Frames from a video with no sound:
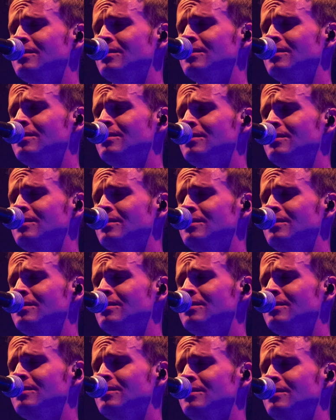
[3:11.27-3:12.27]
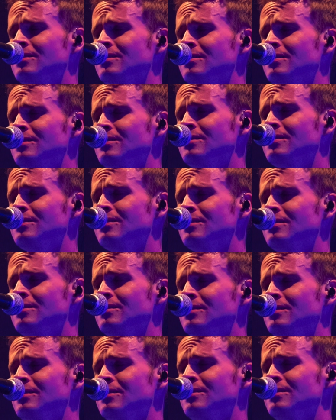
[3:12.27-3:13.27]

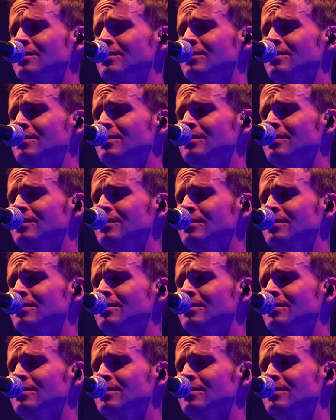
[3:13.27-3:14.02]
(no one is talking)